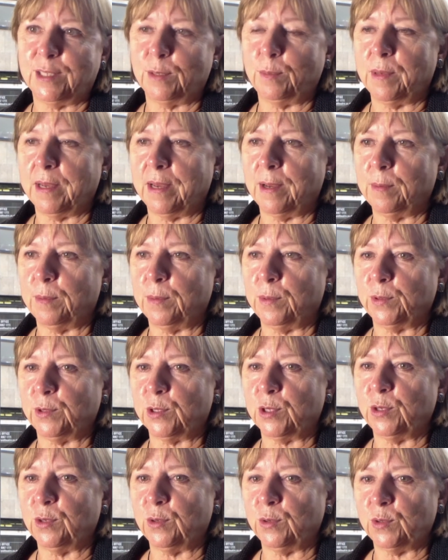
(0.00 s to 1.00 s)
to be able
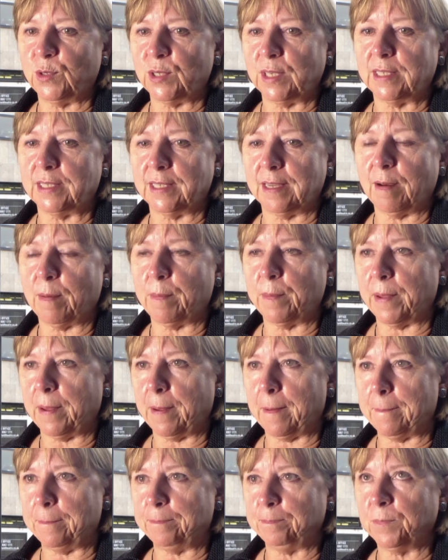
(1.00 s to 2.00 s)
to set up,
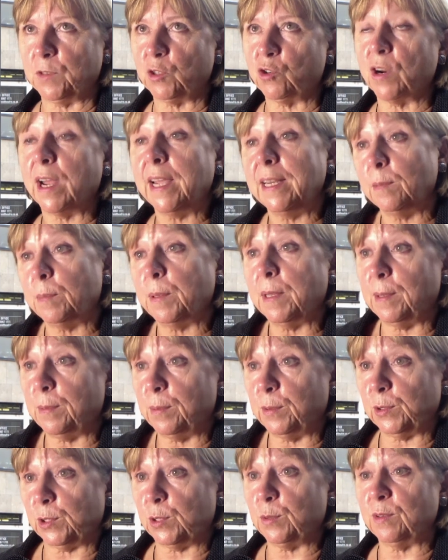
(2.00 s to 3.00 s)
train
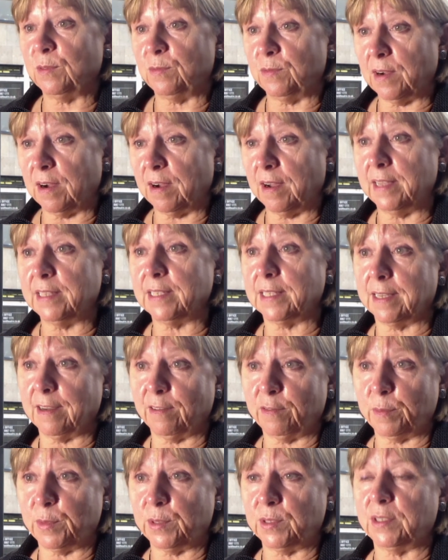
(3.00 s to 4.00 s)
people to advise
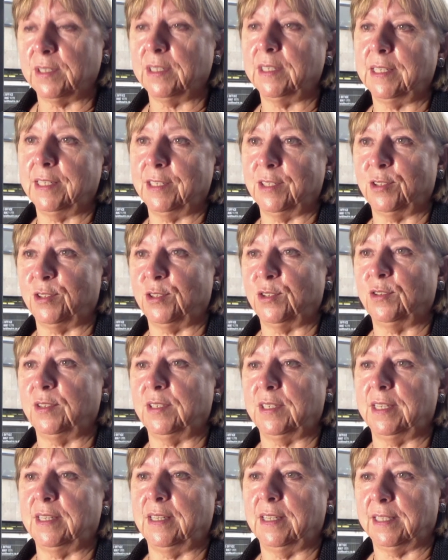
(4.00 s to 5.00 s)
governments and
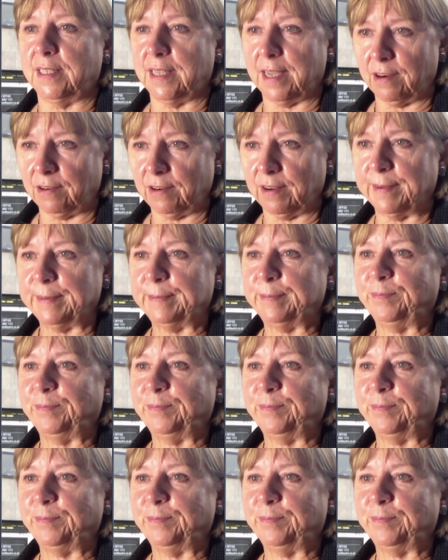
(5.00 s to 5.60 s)
industries in this area.